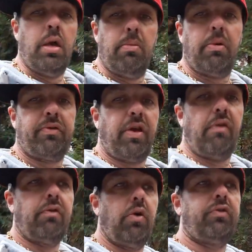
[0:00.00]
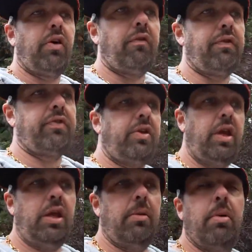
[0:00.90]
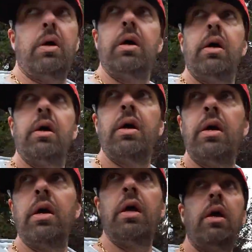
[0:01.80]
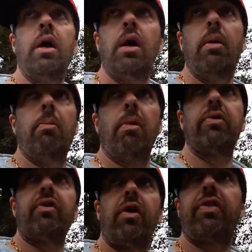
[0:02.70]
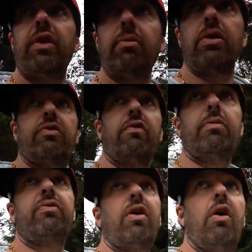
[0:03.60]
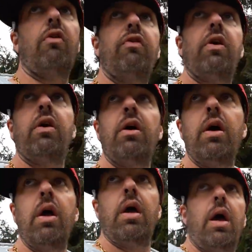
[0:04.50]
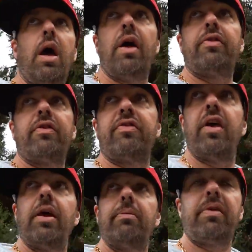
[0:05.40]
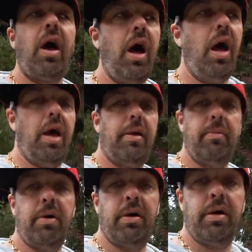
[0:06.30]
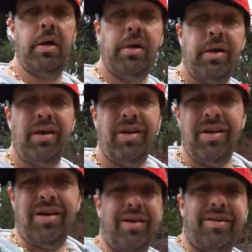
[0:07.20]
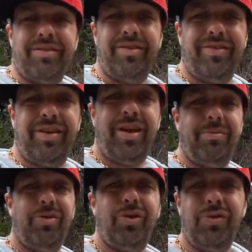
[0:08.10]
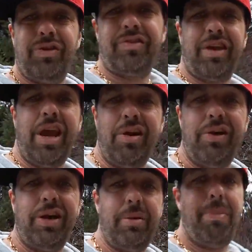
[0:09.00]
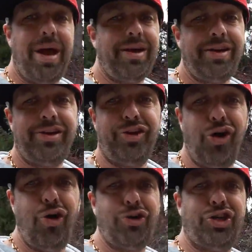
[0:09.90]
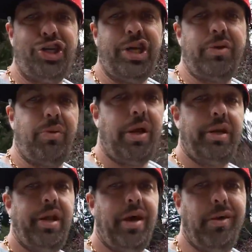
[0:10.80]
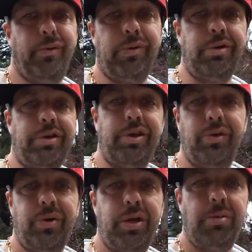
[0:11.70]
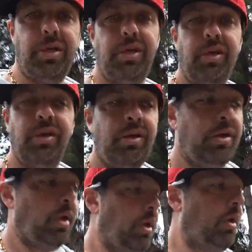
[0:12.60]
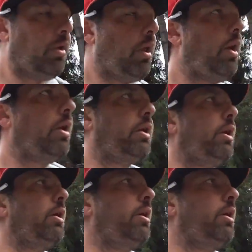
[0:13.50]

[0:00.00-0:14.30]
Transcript: must have low self-esteem, must not think much of himself. At the same time, it's the same dude that's carrying a bag of dog shit right now. You know what I mean? Like,